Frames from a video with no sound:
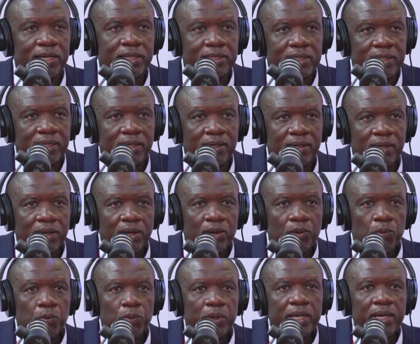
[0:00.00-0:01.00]
and said,
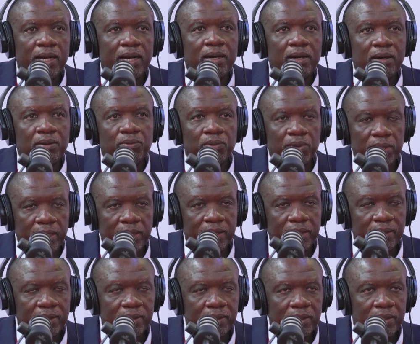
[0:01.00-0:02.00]
we are
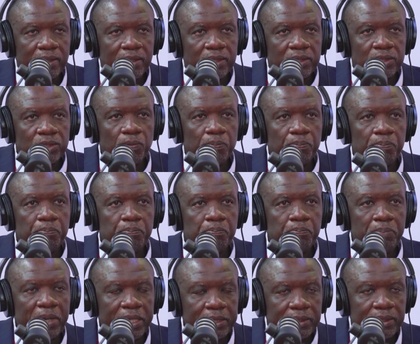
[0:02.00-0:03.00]
willing to
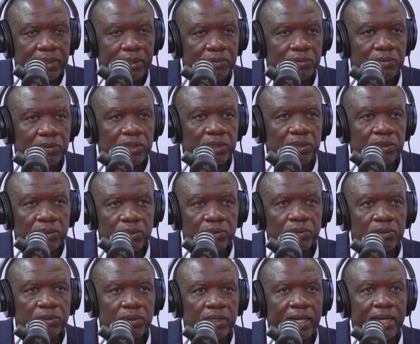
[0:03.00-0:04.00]
partner with
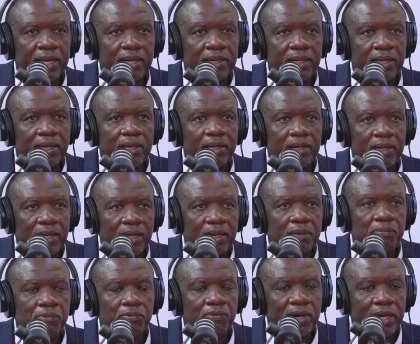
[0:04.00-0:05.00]
you and
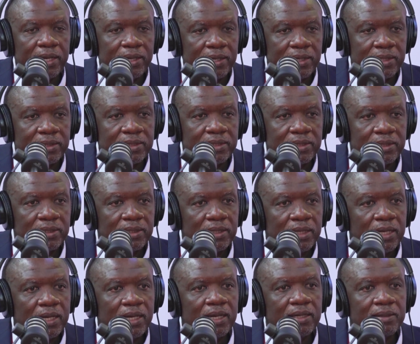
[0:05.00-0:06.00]
help finance
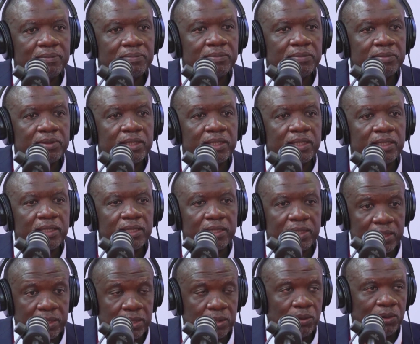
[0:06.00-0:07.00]
the
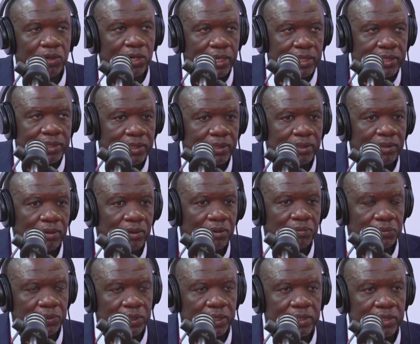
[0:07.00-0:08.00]
restoration
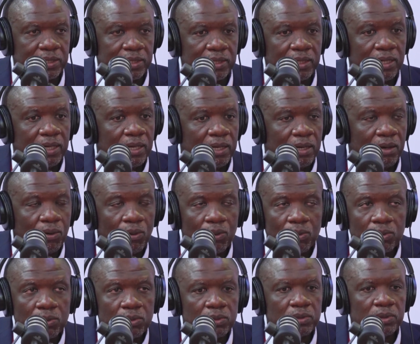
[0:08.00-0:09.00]
of this
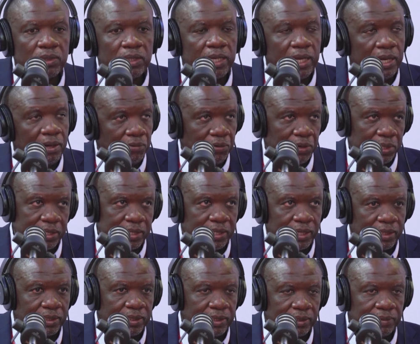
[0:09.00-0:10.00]
whole
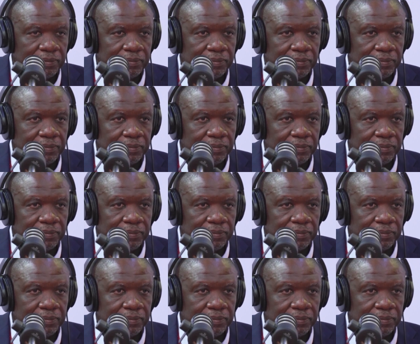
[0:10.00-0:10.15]
infrastructure.